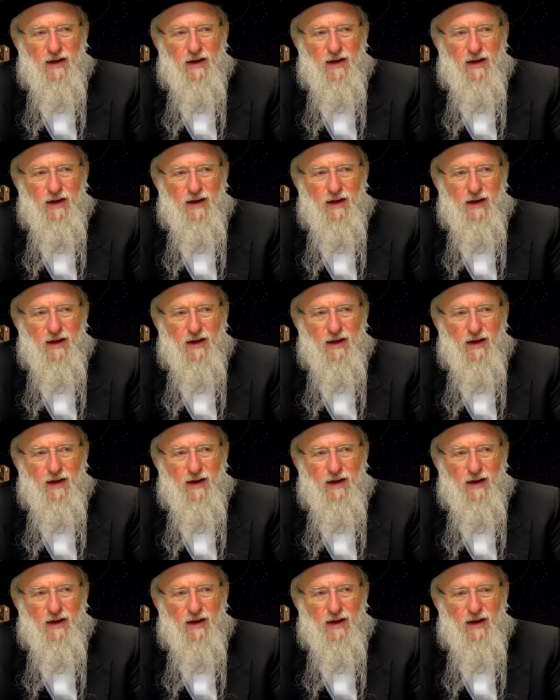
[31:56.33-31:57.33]
the
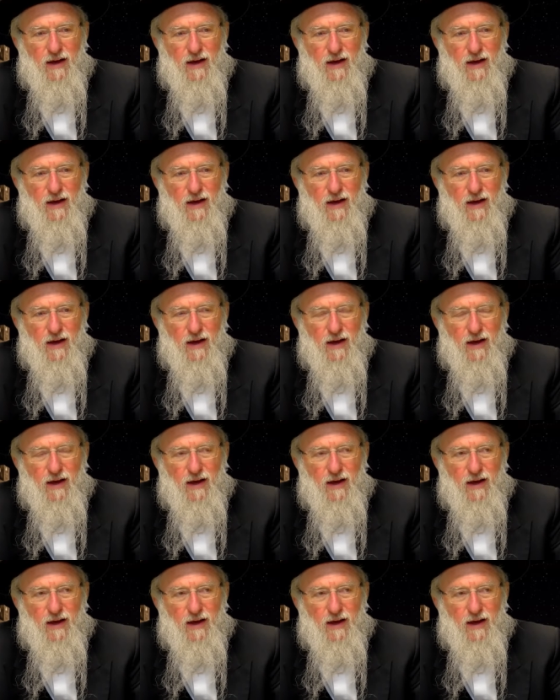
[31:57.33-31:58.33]
minister of Midian had
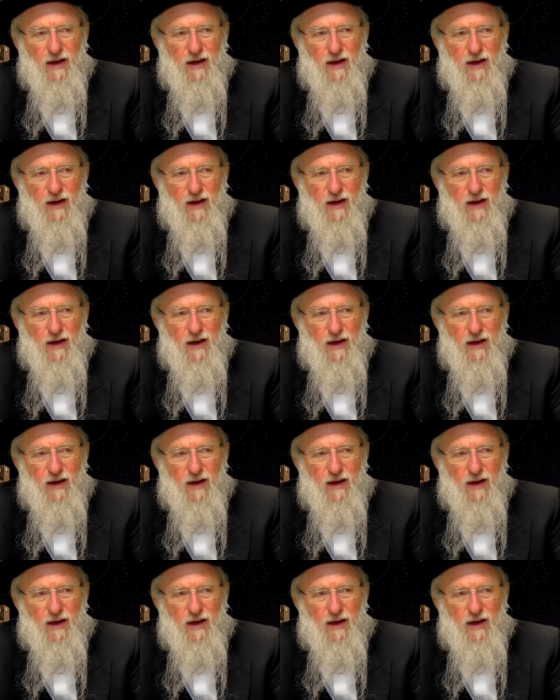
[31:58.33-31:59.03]
7 daughters.